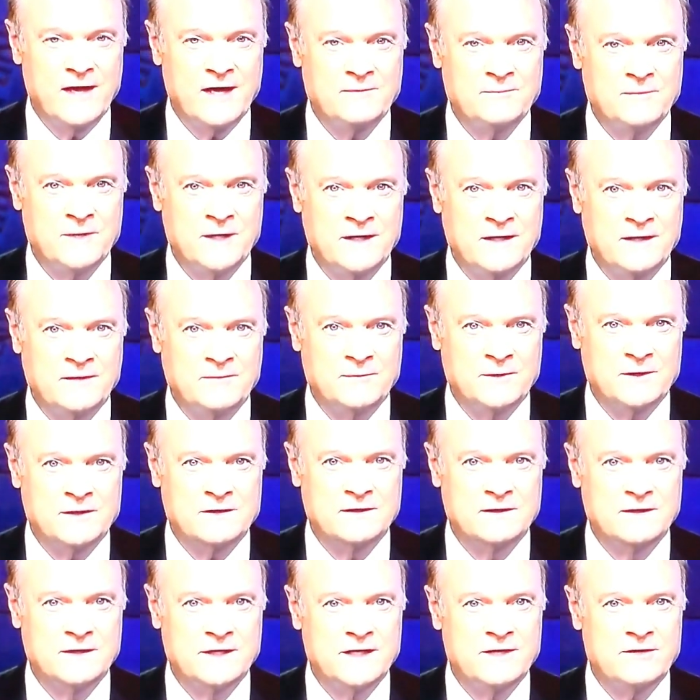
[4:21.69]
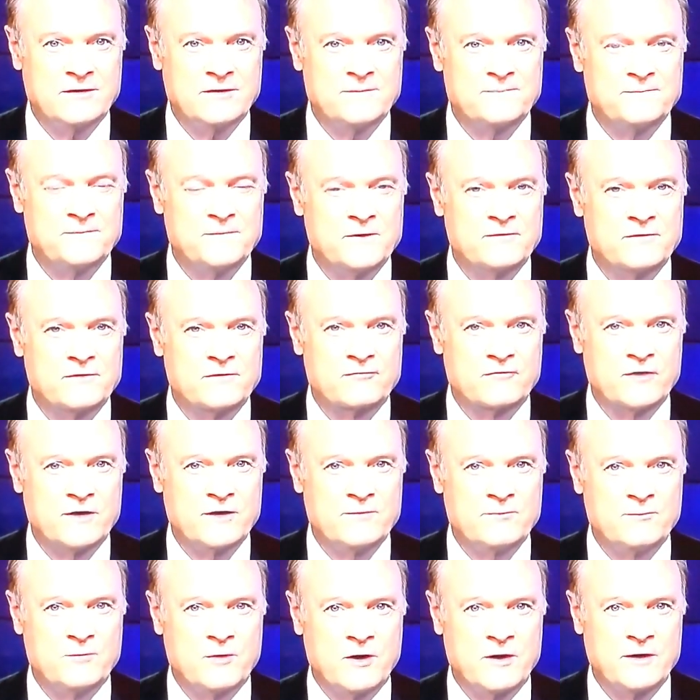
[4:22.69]
that meeting. But the leader of the
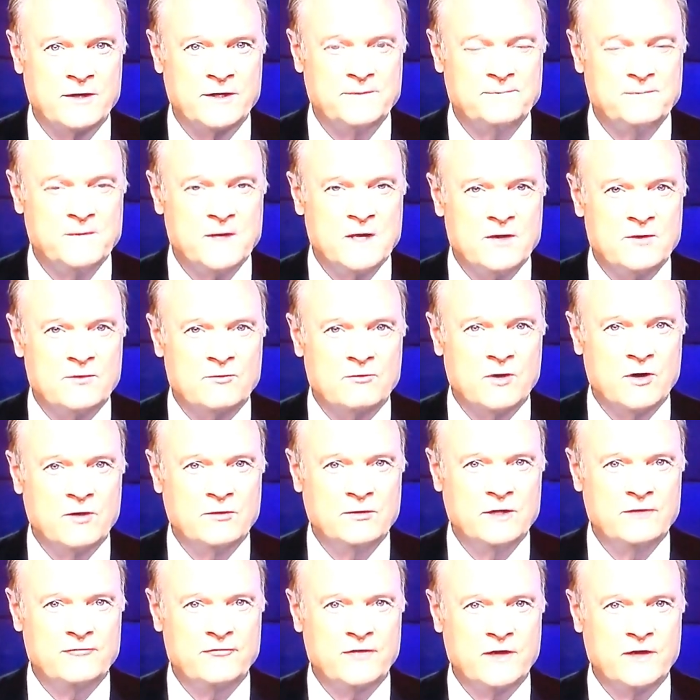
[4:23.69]
Freedom Party wrote in a